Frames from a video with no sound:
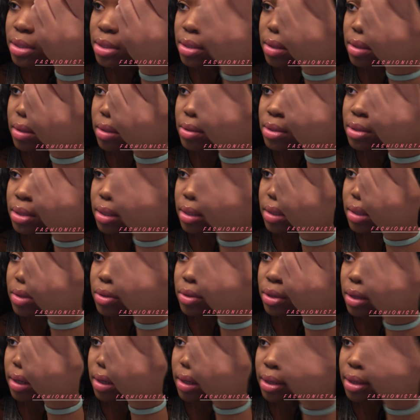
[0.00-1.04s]
you know, start
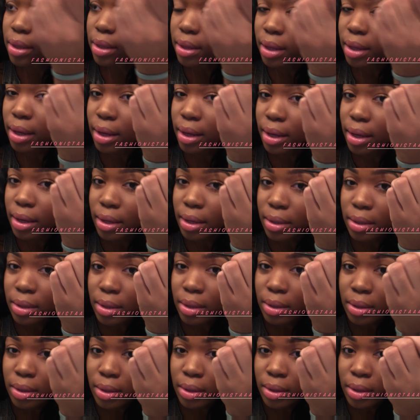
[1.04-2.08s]
drawing a line